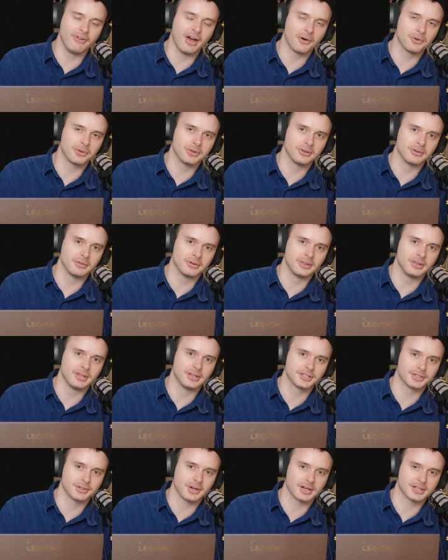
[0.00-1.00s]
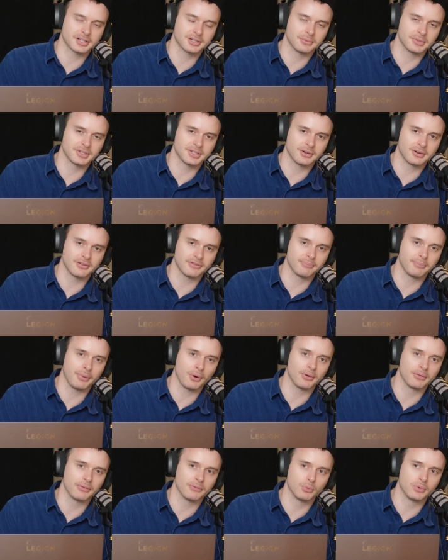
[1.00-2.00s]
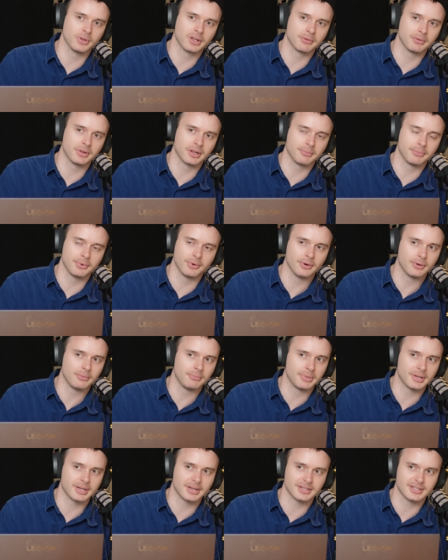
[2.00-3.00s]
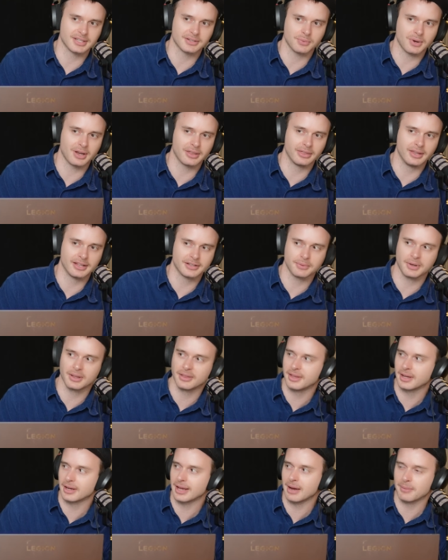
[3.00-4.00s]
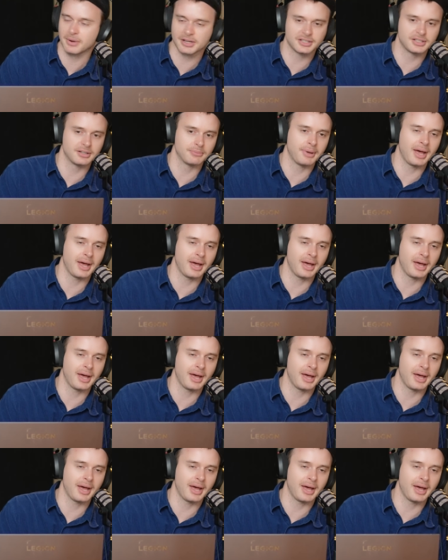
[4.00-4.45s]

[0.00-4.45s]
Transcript: value and the structure were sort of both really, really important, because it's one thing, how much do you